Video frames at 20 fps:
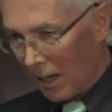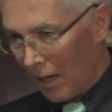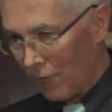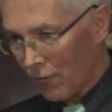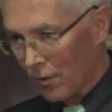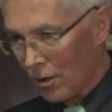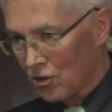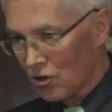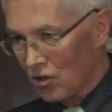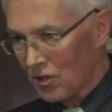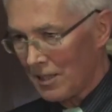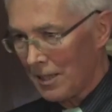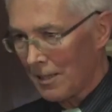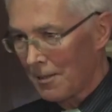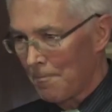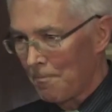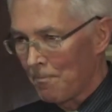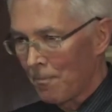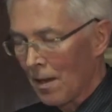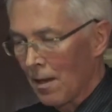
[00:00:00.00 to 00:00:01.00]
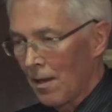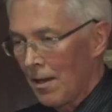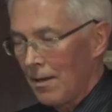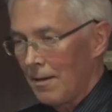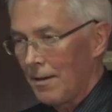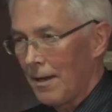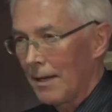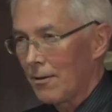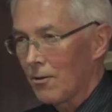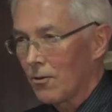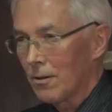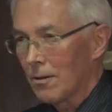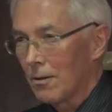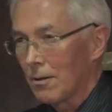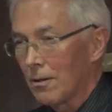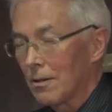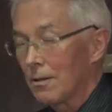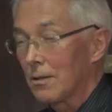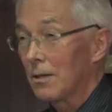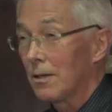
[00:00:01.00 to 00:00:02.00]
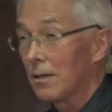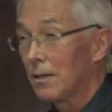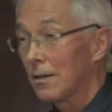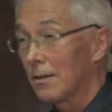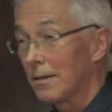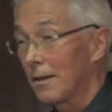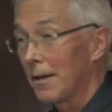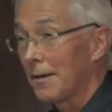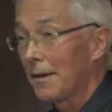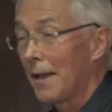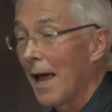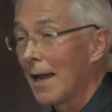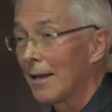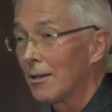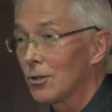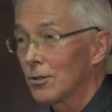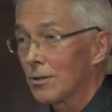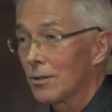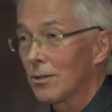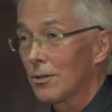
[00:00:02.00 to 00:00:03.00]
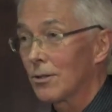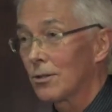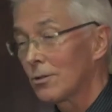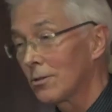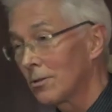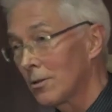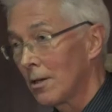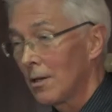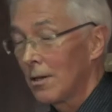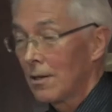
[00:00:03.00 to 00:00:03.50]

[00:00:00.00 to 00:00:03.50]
have not seen yet an analysis,